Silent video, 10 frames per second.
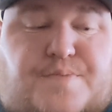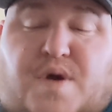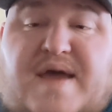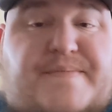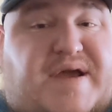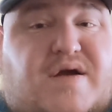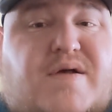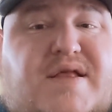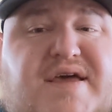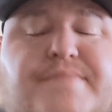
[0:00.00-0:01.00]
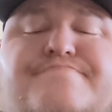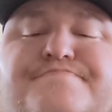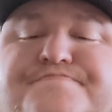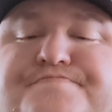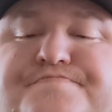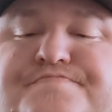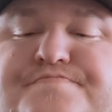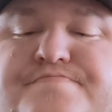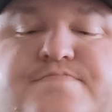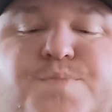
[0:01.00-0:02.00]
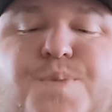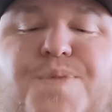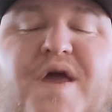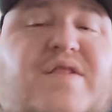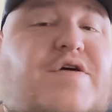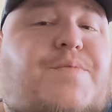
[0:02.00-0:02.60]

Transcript: primarily a